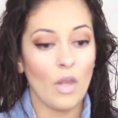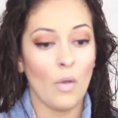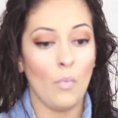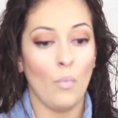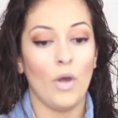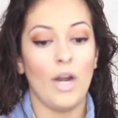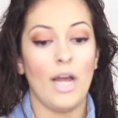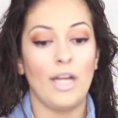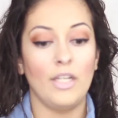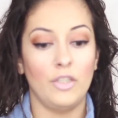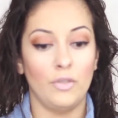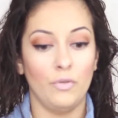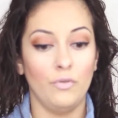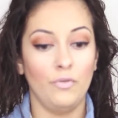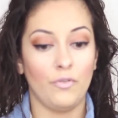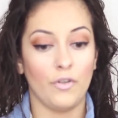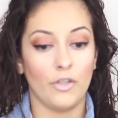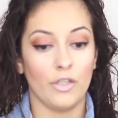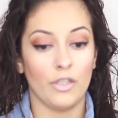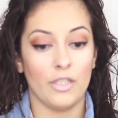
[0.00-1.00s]
what I do
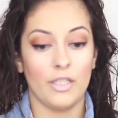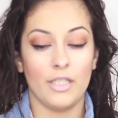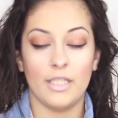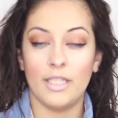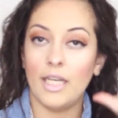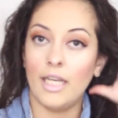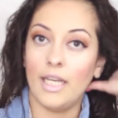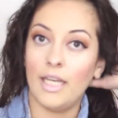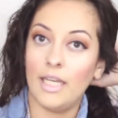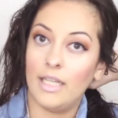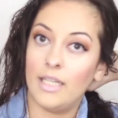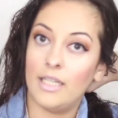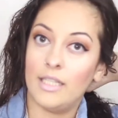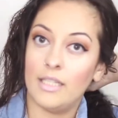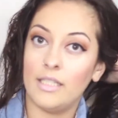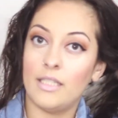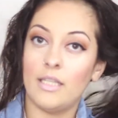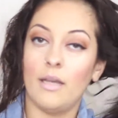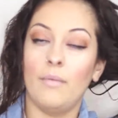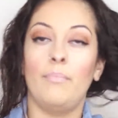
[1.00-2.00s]
first
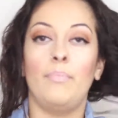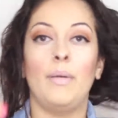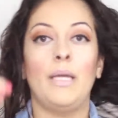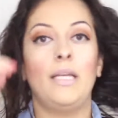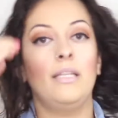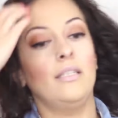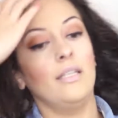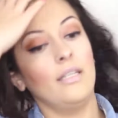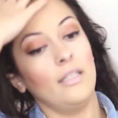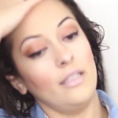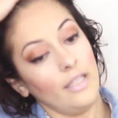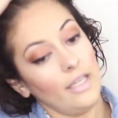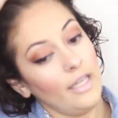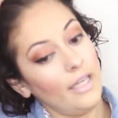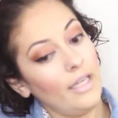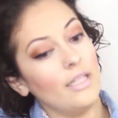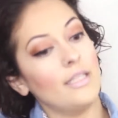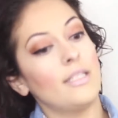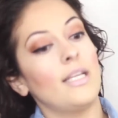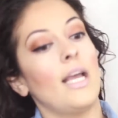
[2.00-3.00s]
is
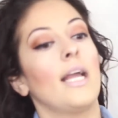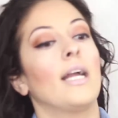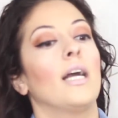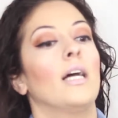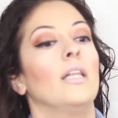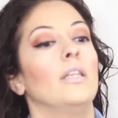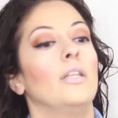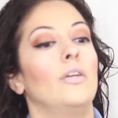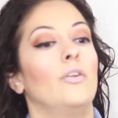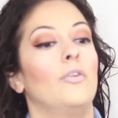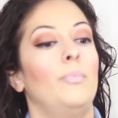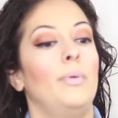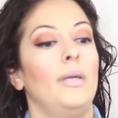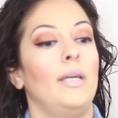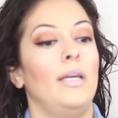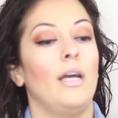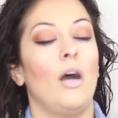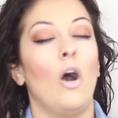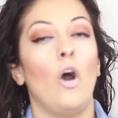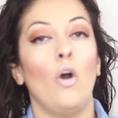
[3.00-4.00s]
basically take a little
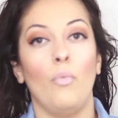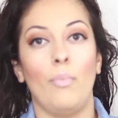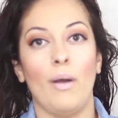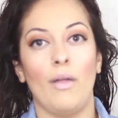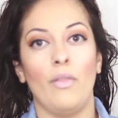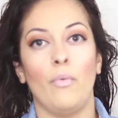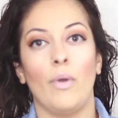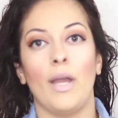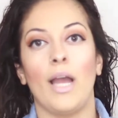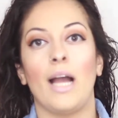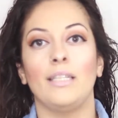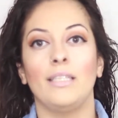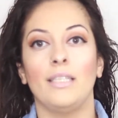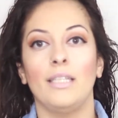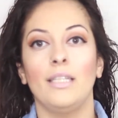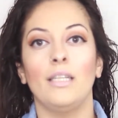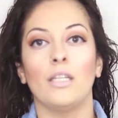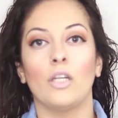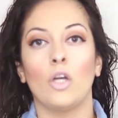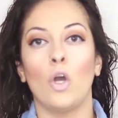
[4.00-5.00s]
bit. Oh, by the way, I
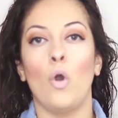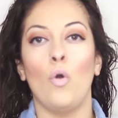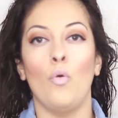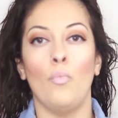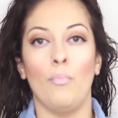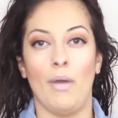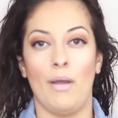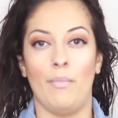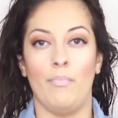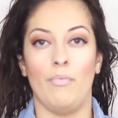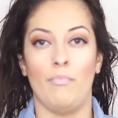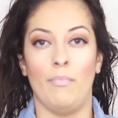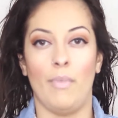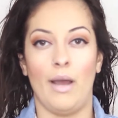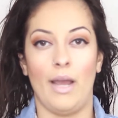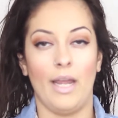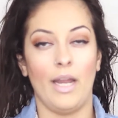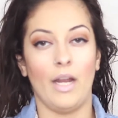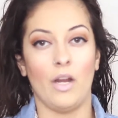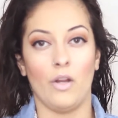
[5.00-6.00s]
didn't comb
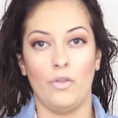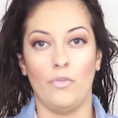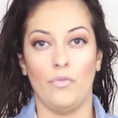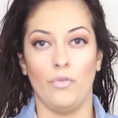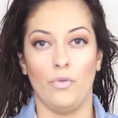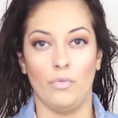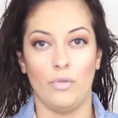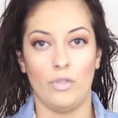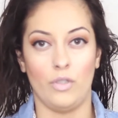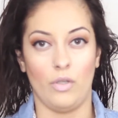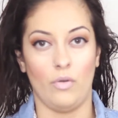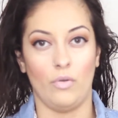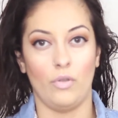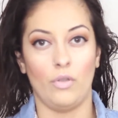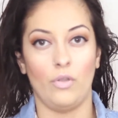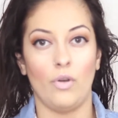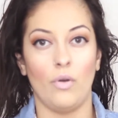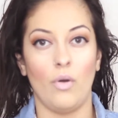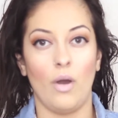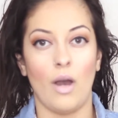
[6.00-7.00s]
my hair through, so
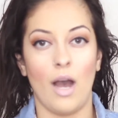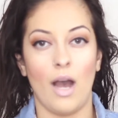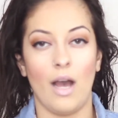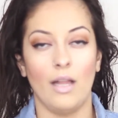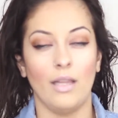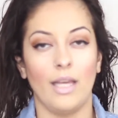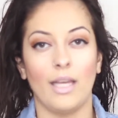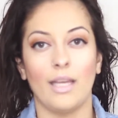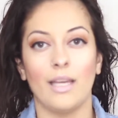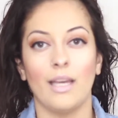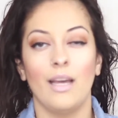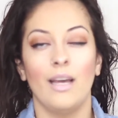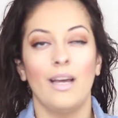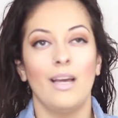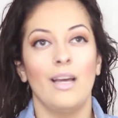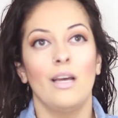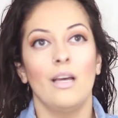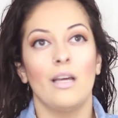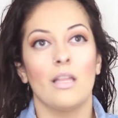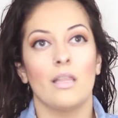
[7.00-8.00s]
you don't, like,
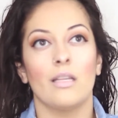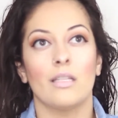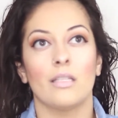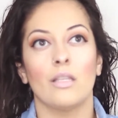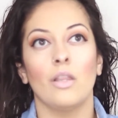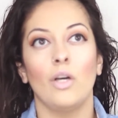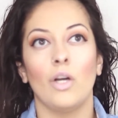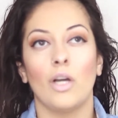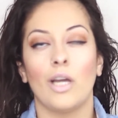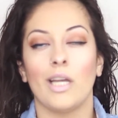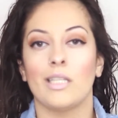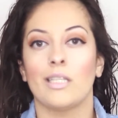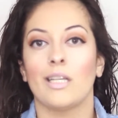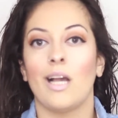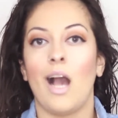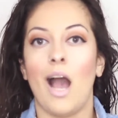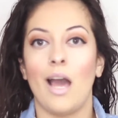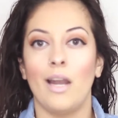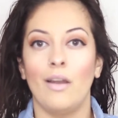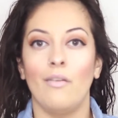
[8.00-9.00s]
this look is
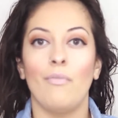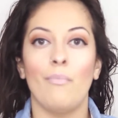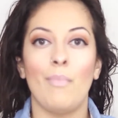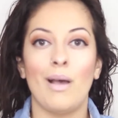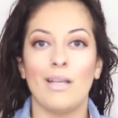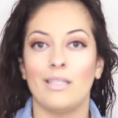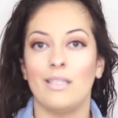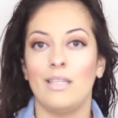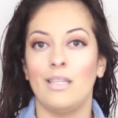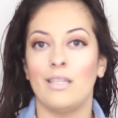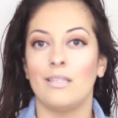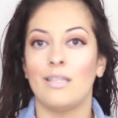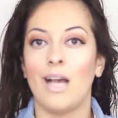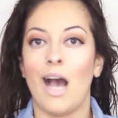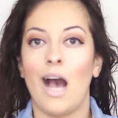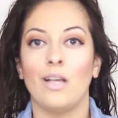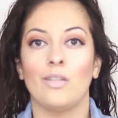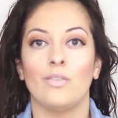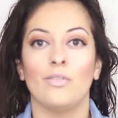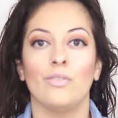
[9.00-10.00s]
kind of messy and
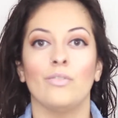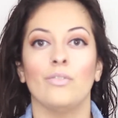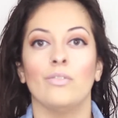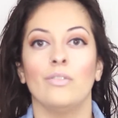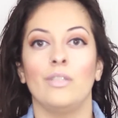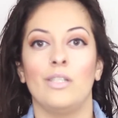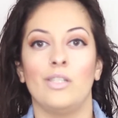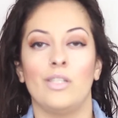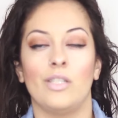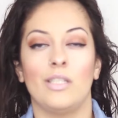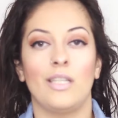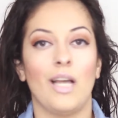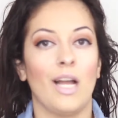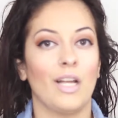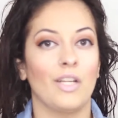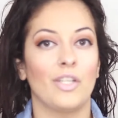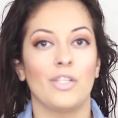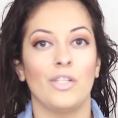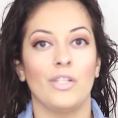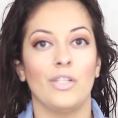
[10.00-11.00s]
tasseled and just
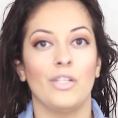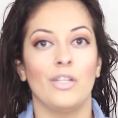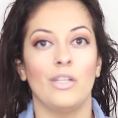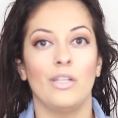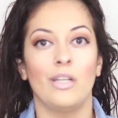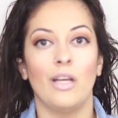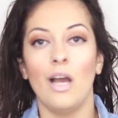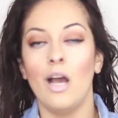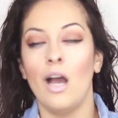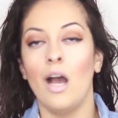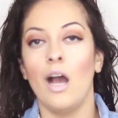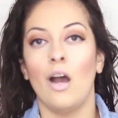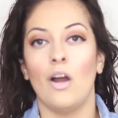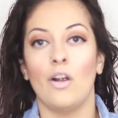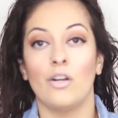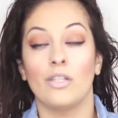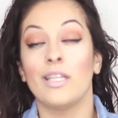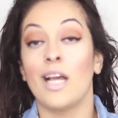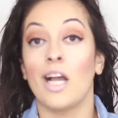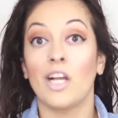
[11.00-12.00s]
textured
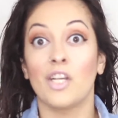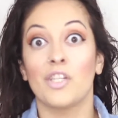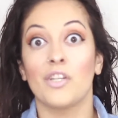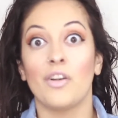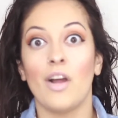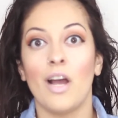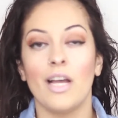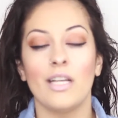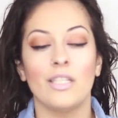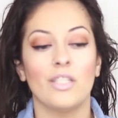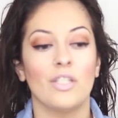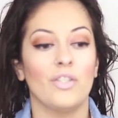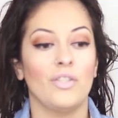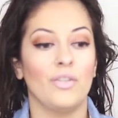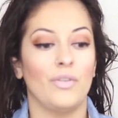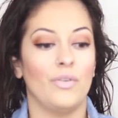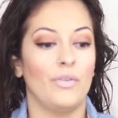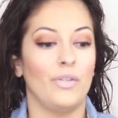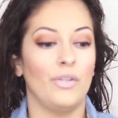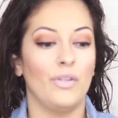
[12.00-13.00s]
or texturized,
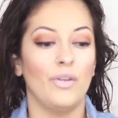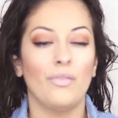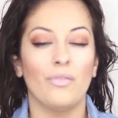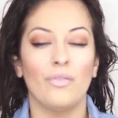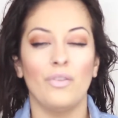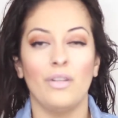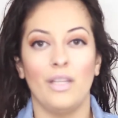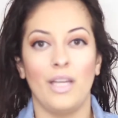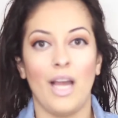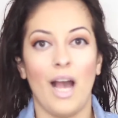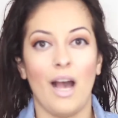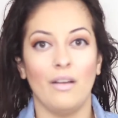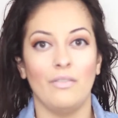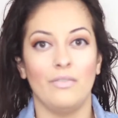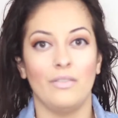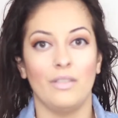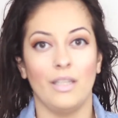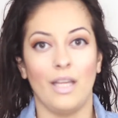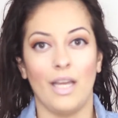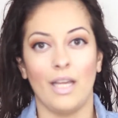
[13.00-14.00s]
so you don't really have
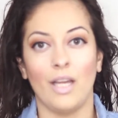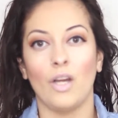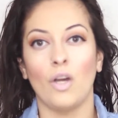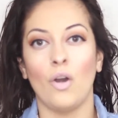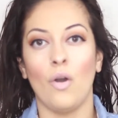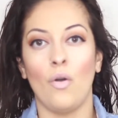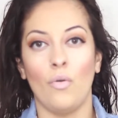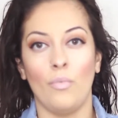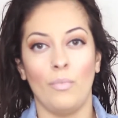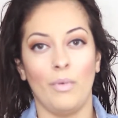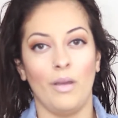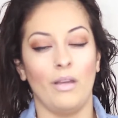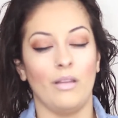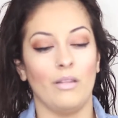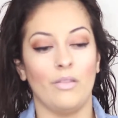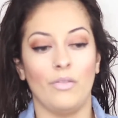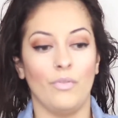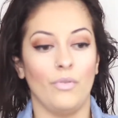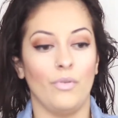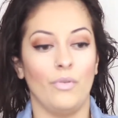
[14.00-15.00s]
to like comb it
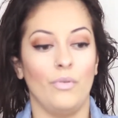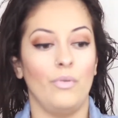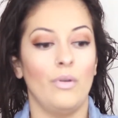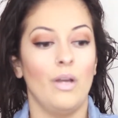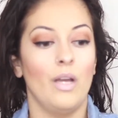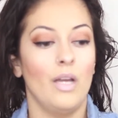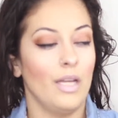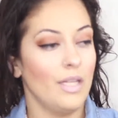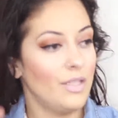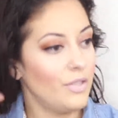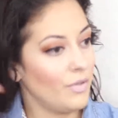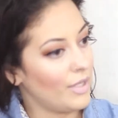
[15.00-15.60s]
through. It's